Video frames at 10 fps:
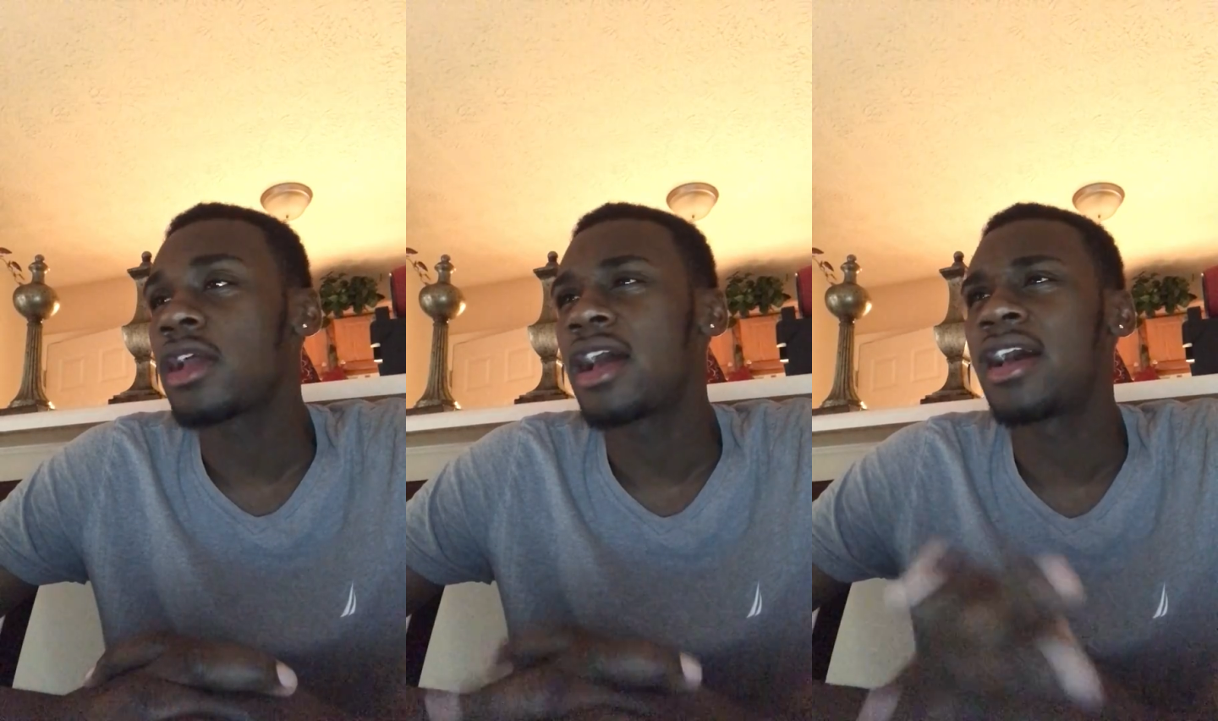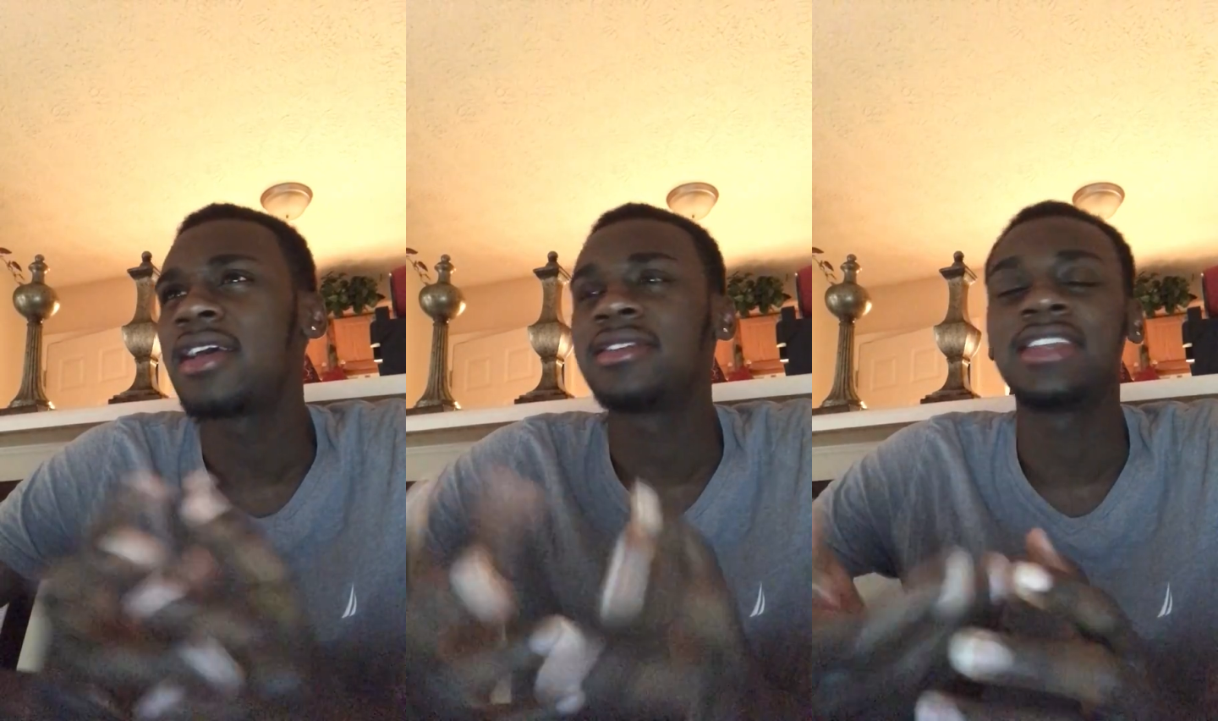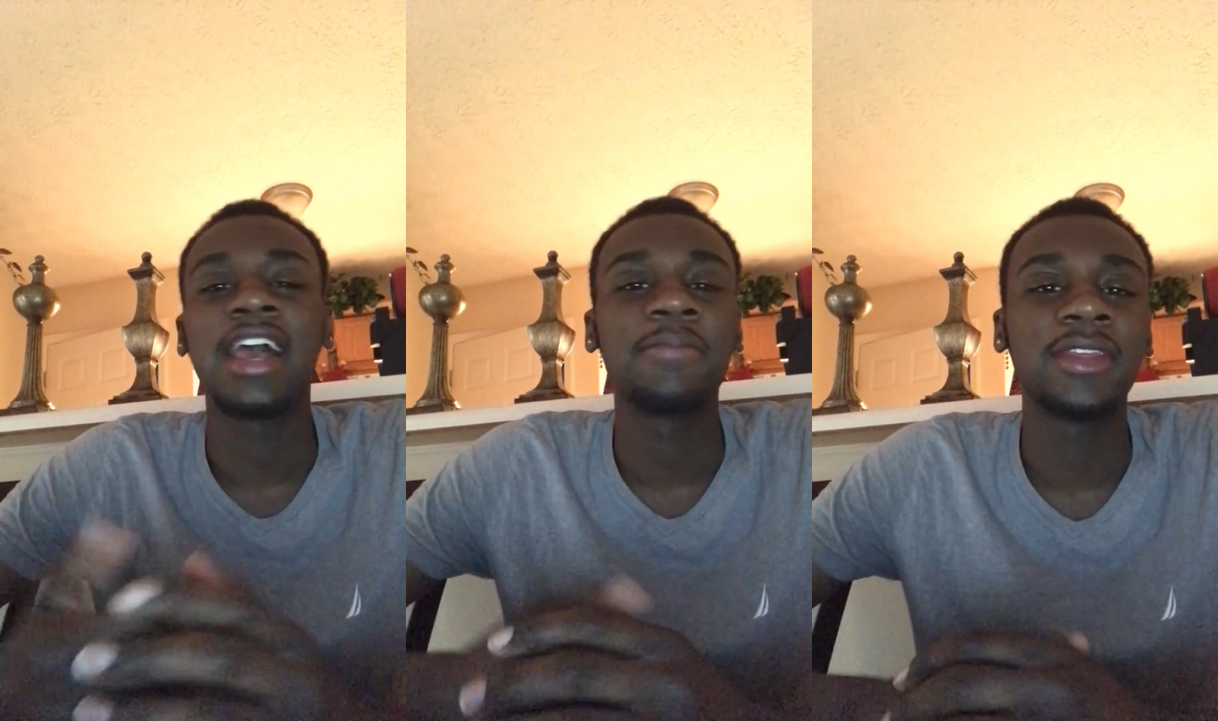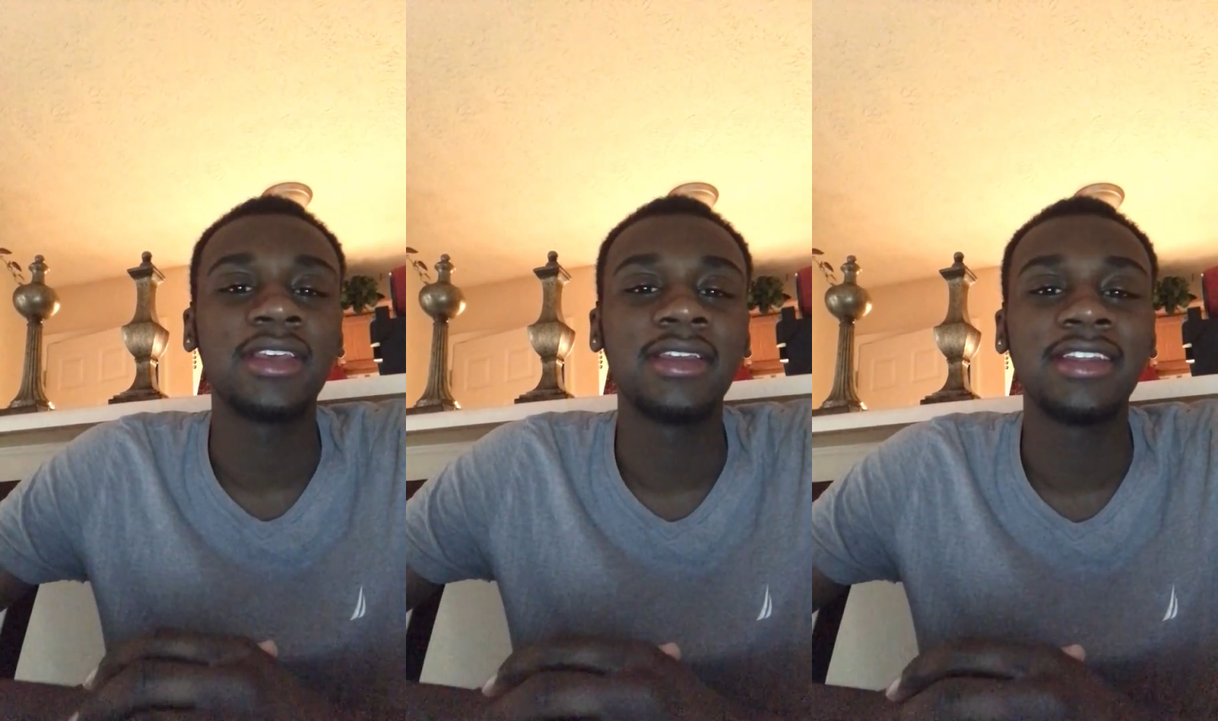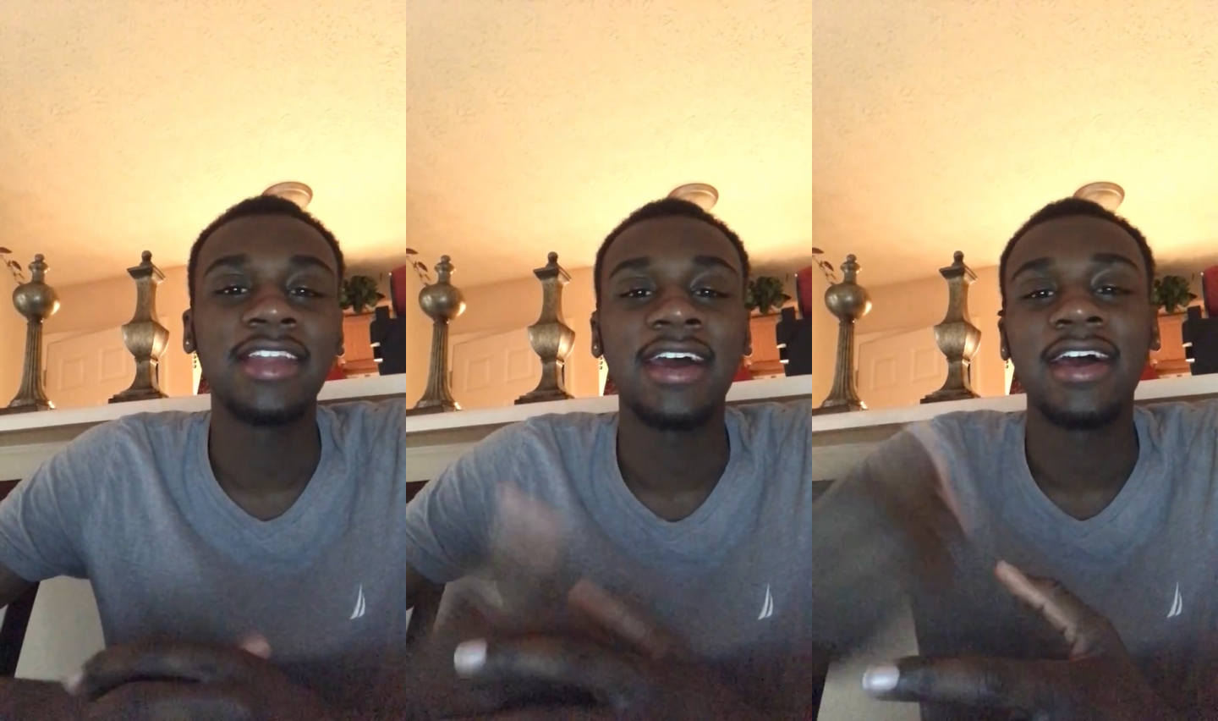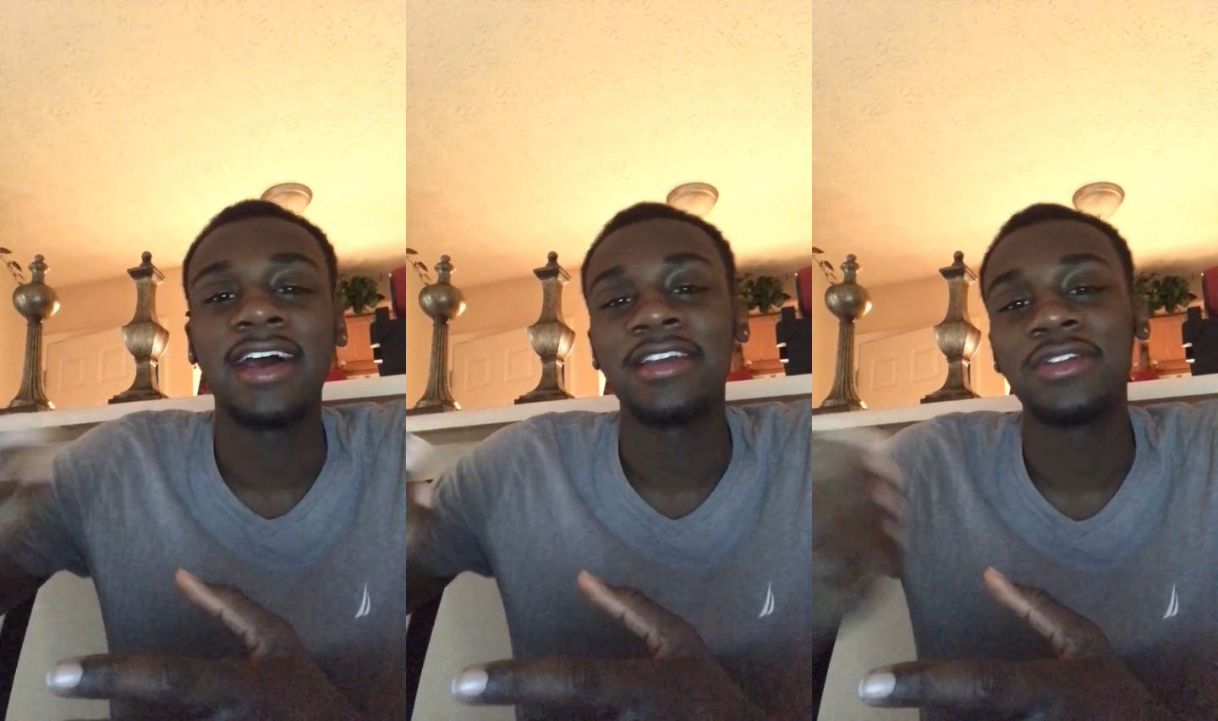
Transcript: I tapped in and I